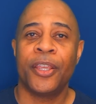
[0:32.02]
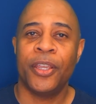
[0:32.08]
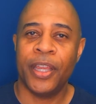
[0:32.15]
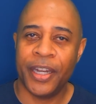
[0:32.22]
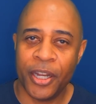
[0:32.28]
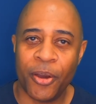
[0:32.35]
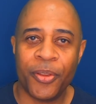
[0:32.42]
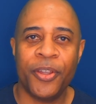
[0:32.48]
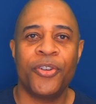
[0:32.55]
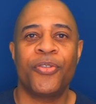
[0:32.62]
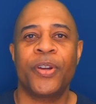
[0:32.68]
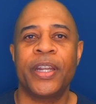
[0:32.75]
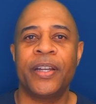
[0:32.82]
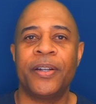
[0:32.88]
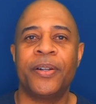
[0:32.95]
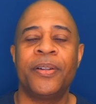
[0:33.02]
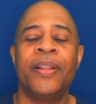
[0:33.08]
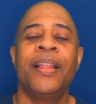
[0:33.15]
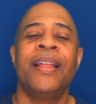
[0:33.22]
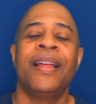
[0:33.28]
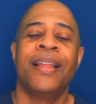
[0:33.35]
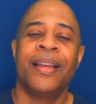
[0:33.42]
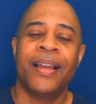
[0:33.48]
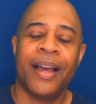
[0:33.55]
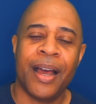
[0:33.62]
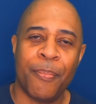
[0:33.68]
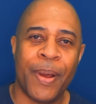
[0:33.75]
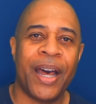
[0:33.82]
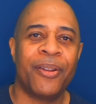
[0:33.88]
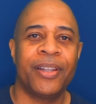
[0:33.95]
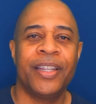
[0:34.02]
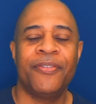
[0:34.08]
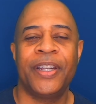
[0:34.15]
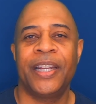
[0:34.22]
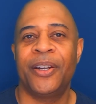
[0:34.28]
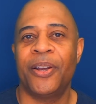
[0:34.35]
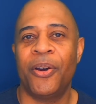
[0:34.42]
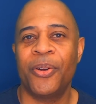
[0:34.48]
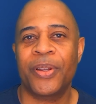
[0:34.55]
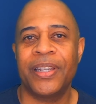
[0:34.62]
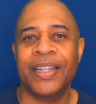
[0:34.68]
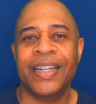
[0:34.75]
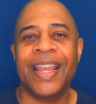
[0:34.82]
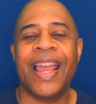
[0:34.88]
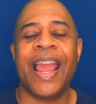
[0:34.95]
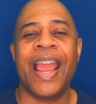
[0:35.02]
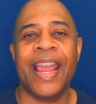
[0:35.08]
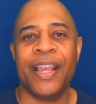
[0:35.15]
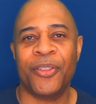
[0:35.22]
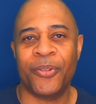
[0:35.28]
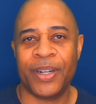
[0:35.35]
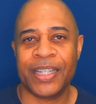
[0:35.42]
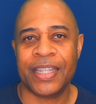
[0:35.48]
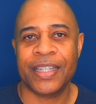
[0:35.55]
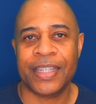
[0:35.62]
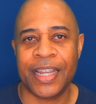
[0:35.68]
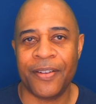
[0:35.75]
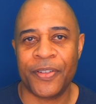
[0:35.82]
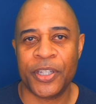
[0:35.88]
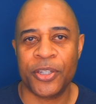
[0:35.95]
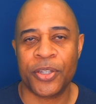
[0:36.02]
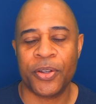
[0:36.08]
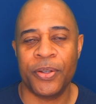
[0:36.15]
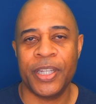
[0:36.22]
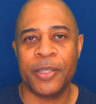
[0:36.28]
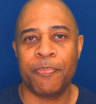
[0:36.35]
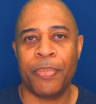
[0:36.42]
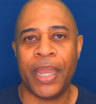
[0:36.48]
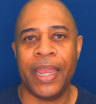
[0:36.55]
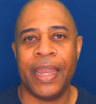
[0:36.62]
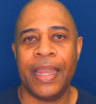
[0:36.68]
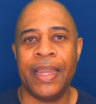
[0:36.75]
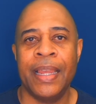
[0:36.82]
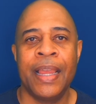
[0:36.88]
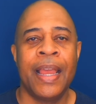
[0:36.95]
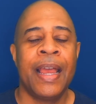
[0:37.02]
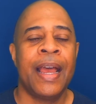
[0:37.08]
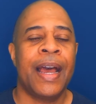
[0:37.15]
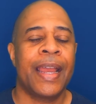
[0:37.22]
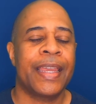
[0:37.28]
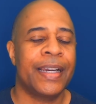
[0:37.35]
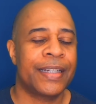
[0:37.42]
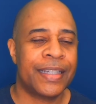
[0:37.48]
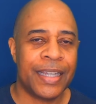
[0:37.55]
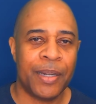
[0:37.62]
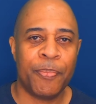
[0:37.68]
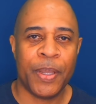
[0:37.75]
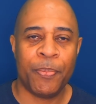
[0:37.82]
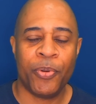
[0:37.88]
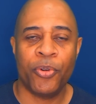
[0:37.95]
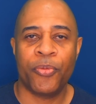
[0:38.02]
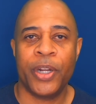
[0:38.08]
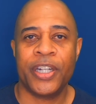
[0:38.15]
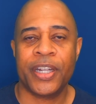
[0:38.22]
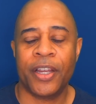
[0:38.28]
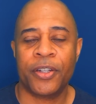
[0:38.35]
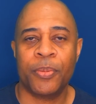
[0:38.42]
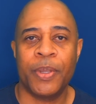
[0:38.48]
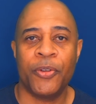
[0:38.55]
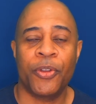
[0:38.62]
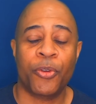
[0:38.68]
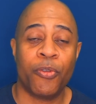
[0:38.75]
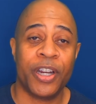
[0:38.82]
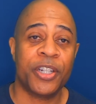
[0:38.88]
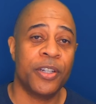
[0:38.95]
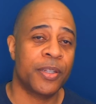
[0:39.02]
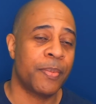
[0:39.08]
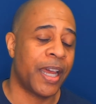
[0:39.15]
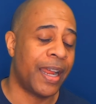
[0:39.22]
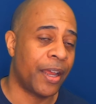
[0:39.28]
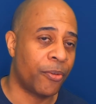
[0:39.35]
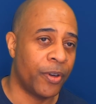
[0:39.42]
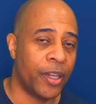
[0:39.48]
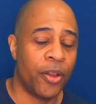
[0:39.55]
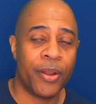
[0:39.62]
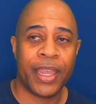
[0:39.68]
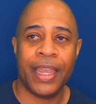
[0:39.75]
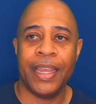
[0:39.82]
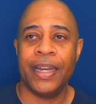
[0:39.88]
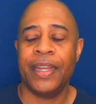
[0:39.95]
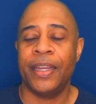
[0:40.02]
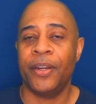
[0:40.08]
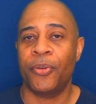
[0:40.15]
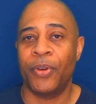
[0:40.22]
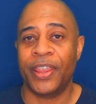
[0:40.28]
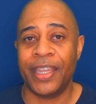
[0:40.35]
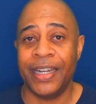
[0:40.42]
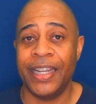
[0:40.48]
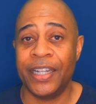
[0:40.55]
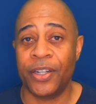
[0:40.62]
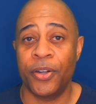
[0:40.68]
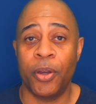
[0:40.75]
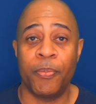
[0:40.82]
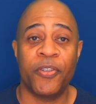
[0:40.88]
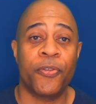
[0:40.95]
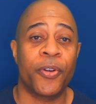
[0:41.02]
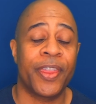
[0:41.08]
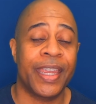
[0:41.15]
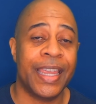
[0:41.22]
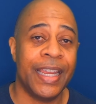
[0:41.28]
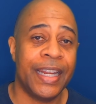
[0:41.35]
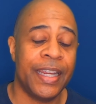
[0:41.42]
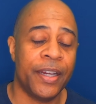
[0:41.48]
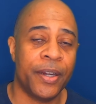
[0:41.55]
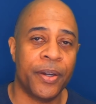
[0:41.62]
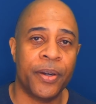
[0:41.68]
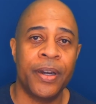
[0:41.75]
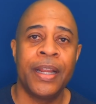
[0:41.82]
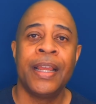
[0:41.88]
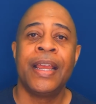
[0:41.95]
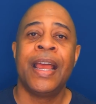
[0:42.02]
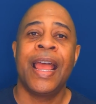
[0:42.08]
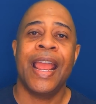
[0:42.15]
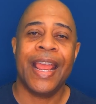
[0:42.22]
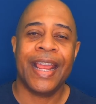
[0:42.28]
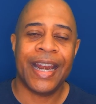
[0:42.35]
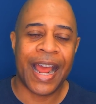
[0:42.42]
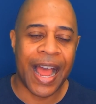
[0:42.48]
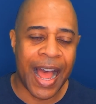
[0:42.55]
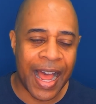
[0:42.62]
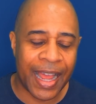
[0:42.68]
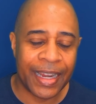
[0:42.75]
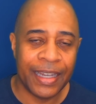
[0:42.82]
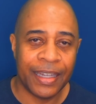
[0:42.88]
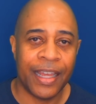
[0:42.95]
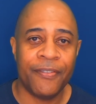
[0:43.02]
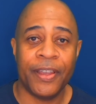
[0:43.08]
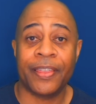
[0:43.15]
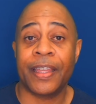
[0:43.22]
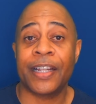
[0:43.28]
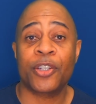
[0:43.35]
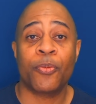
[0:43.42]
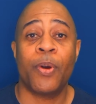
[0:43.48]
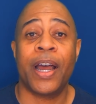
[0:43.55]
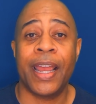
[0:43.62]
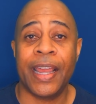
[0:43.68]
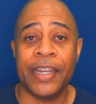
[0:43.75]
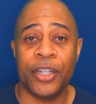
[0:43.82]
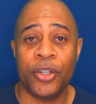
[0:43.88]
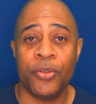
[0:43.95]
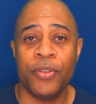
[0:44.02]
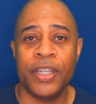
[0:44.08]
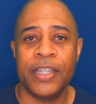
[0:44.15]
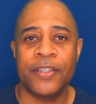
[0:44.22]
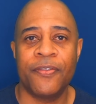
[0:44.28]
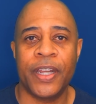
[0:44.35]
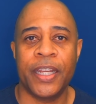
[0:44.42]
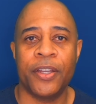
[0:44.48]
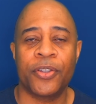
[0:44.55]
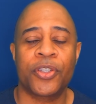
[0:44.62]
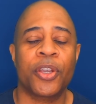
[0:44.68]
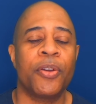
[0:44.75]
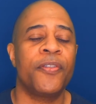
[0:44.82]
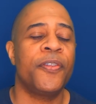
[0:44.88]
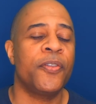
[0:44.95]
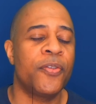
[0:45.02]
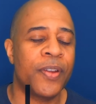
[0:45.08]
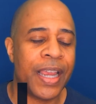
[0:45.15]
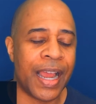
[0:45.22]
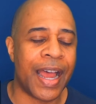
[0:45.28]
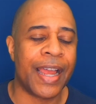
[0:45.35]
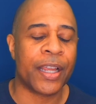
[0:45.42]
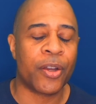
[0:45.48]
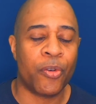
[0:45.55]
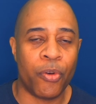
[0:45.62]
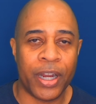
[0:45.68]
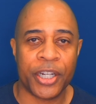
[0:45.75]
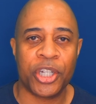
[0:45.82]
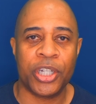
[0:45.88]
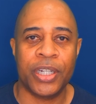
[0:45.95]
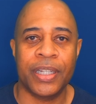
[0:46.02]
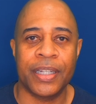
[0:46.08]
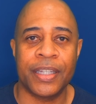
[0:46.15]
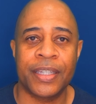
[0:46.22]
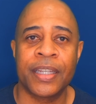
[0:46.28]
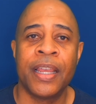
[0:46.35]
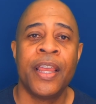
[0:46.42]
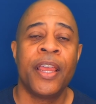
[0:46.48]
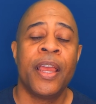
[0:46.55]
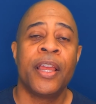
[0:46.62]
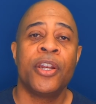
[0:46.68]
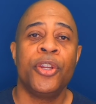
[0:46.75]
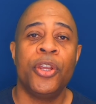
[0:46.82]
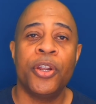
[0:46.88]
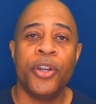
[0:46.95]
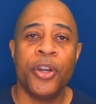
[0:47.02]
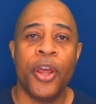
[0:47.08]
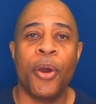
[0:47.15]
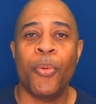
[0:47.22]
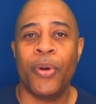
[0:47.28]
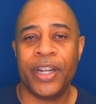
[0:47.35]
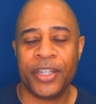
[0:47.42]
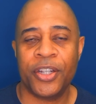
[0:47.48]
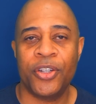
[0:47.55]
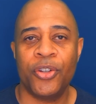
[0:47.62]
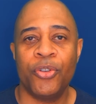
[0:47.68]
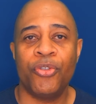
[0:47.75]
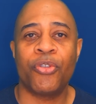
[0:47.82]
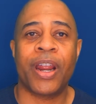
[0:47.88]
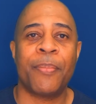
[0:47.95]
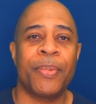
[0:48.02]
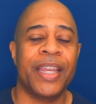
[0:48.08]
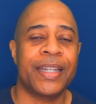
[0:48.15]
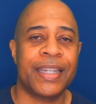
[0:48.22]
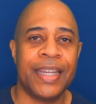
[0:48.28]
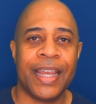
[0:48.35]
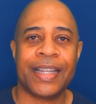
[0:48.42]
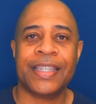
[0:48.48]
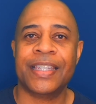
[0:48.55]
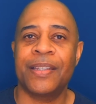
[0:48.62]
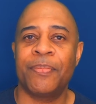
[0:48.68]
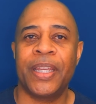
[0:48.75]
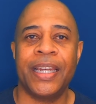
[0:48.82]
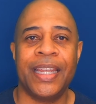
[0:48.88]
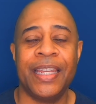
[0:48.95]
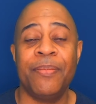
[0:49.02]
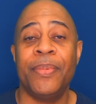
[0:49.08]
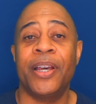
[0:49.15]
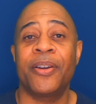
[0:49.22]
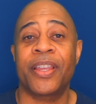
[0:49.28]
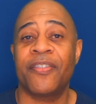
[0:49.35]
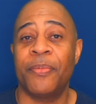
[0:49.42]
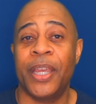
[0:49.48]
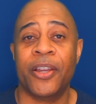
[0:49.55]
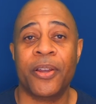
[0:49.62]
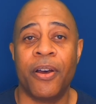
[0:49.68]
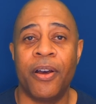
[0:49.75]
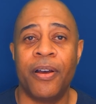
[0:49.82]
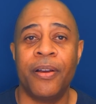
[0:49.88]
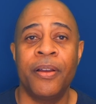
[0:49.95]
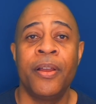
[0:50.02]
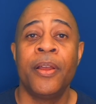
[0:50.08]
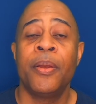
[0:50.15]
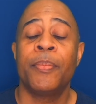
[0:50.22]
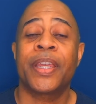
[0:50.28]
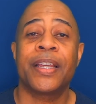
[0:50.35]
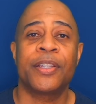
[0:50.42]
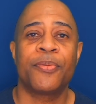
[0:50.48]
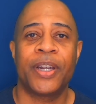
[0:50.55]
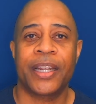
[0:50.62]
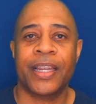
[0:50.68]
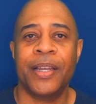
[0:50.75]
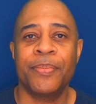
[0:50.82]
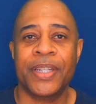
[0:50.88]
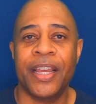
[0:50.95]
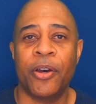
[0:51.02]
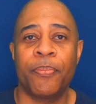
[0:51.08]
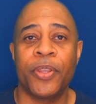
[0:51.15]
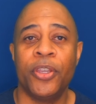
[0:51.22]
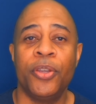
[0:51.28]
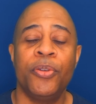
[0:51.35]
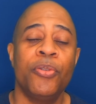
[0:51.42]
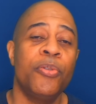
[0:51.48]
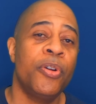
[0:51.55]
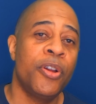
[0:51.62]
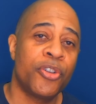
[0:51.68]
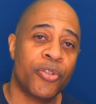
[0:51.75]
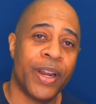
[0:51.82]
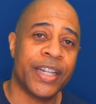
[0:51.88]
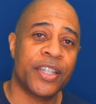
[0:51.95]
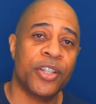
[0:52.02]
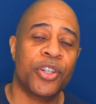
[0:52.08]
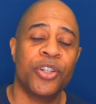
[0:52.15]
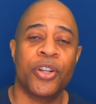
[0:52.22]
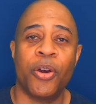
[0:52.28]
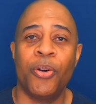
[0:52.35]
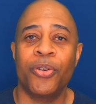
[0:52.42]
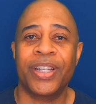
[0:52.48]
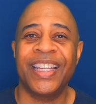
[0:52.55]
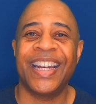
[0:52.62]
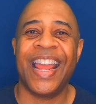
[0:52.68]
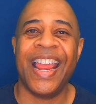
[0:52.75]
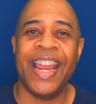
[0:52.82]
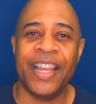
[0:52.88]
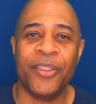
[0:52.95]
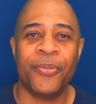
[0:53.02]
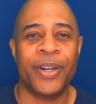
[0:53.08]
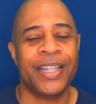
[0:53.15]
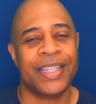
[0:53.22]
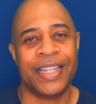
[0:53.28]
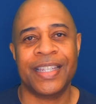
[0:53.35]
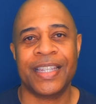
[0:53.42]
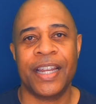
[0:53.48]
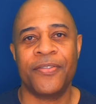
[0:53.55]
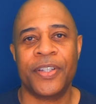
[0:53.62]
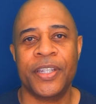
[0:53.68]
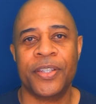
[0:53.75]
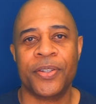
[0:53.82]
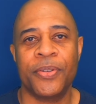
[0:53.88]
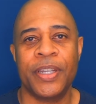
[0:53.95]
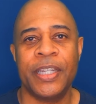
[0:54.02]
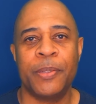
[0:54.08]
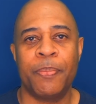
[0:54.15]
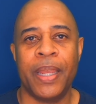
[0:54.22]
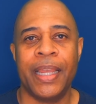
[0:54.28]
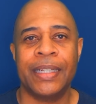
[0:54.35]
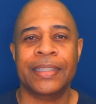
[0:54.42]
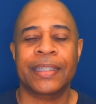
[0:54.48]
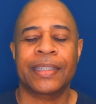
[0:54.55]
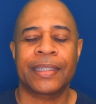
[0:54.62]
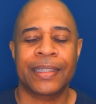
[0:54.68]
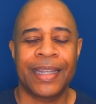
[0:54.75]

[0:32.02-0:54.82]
You know the drill about living in Oakland and the rest of the San Francisco East Bay. I get a ton of people who reach out to me with questions about how to relocate here, what they need to know before they get here, and I love it. That's why I do these videos. So if you've got questions, you know what to do. Drop me a text, send me an email, give me a call, because when it comes to helping you transition to Oakland and the rest of the San Francisco East Bay,